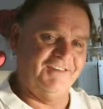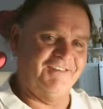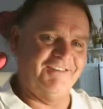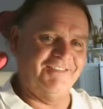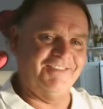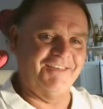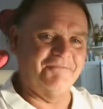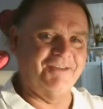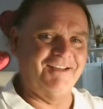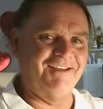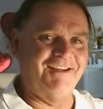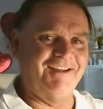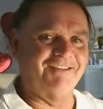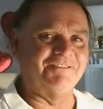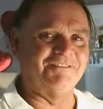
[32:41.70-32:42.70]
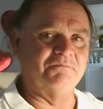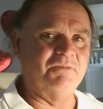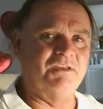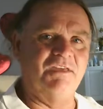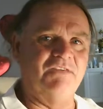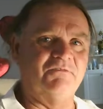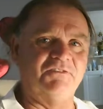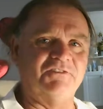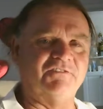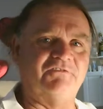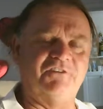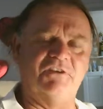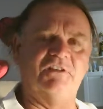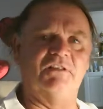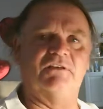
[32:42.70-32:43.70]
they made it out to be he was the
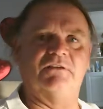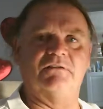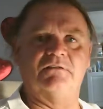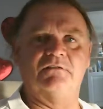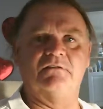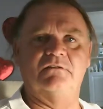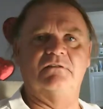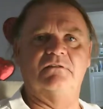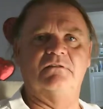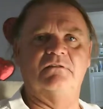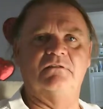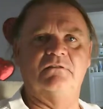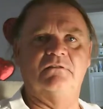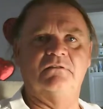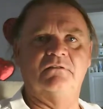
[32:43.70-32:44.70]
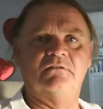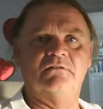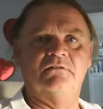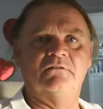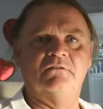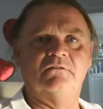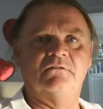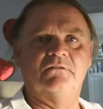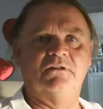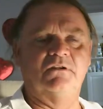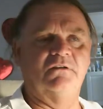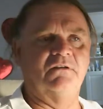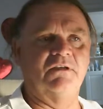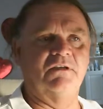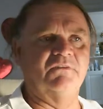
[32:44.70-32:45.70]
villain.
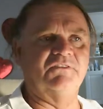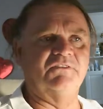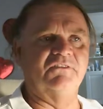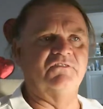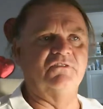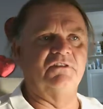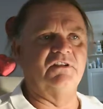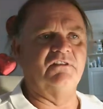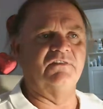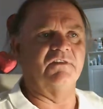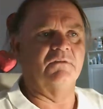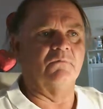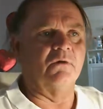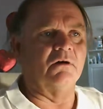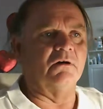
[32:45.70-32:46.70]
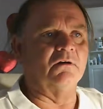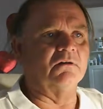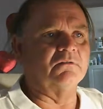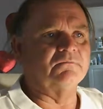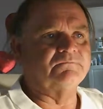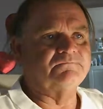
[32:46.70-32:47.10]
He wasn't doing anything wrong,